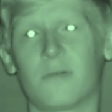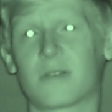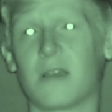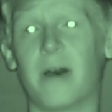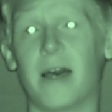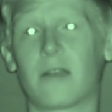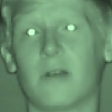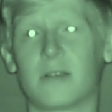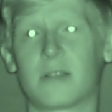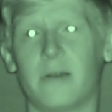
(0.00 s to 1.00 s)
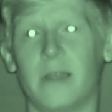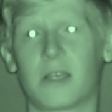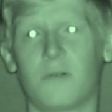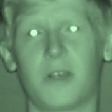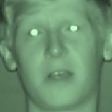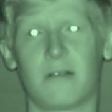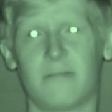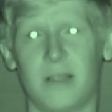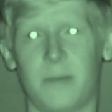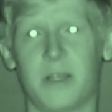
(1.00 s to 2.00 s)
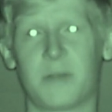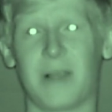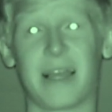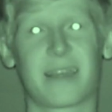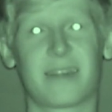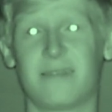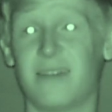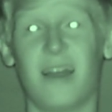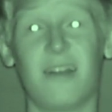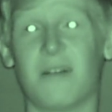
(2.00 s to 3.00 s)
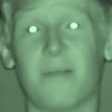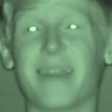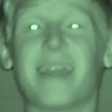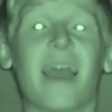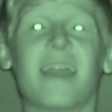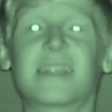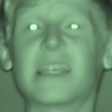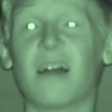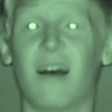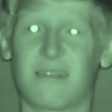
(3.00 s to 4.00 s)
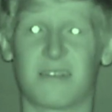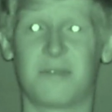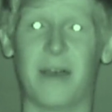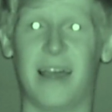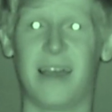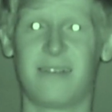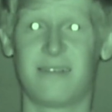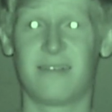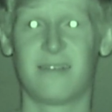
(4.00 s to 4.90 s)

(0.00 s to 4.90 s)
You wouldn't see Bear Grylls doing this, would you? In the pitch black. No, I bet he hates the dark, does Bear?